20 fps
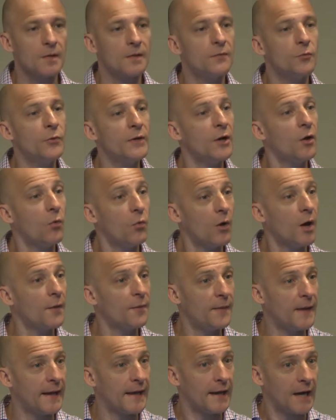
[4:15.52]
we don't want
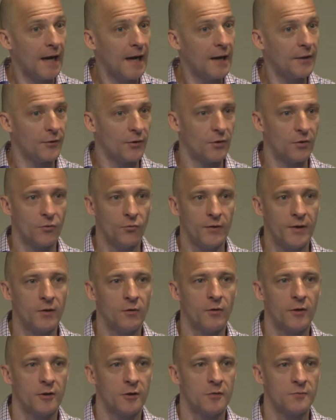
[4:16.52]
that either. We don't
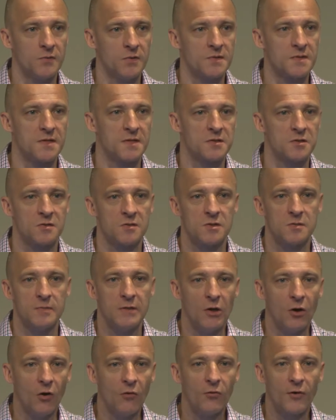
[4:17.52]
want our immune system to be
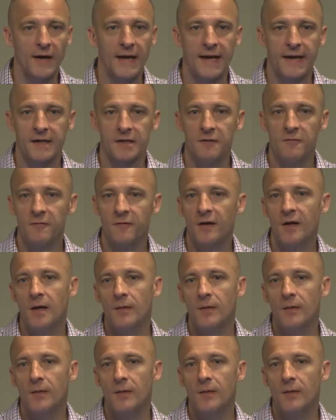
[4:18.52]
overactive,